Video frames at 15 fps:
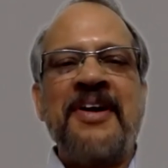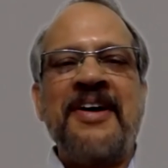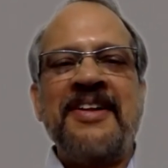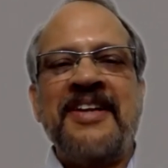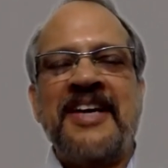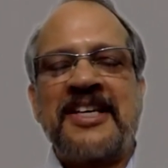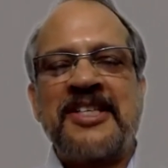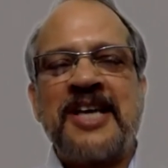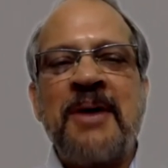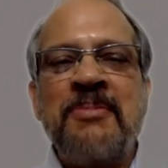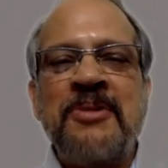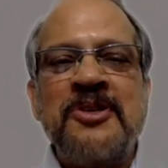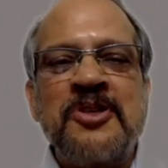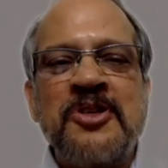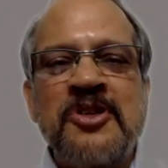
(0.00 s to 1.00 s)

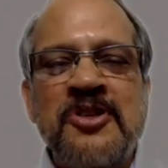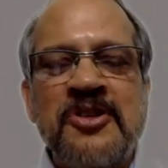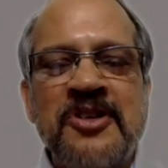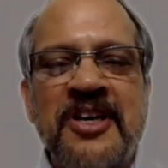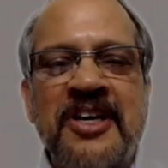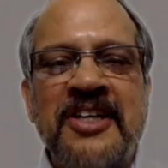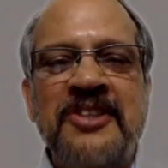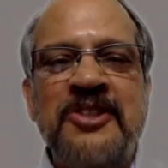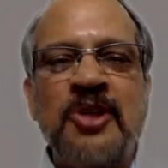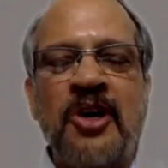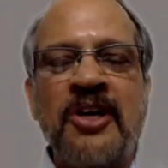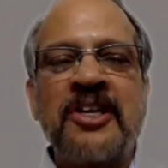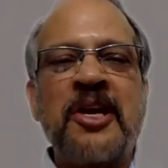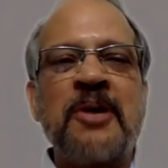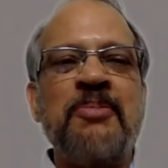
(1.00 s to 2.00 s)
examples is
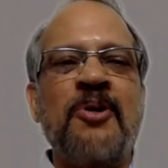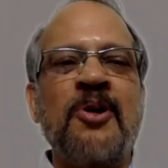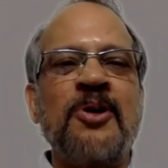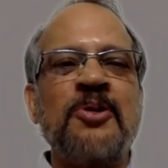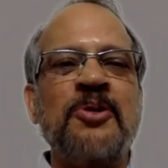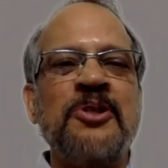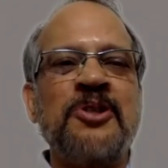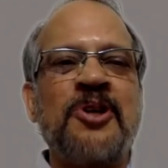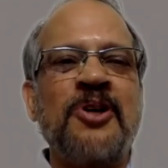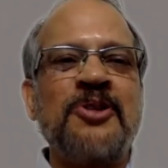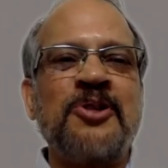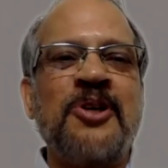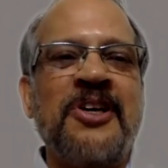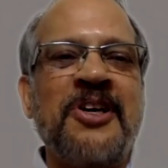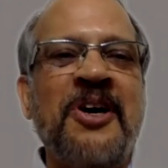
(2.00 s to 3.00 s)
John K. Paul, who is
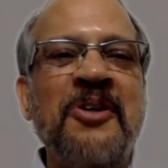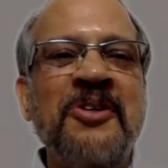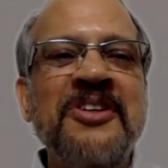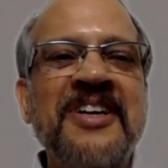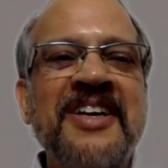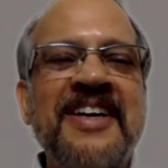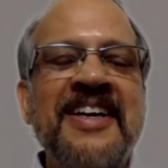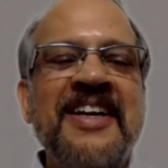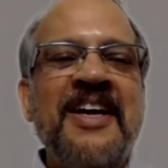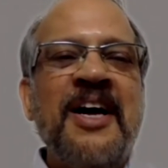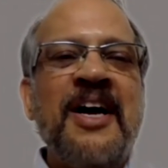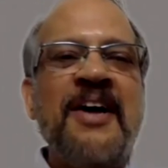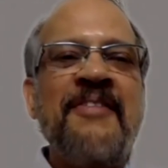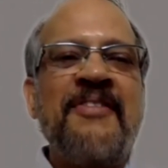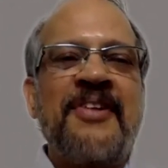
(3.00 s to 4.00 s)
also around.
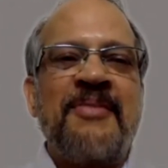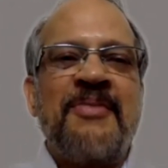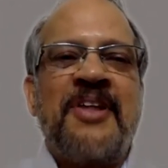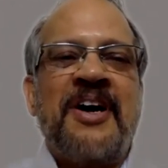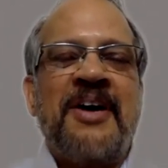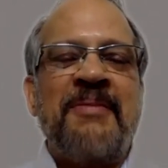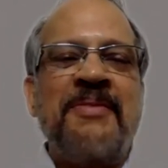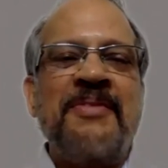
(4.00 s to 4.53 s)
From the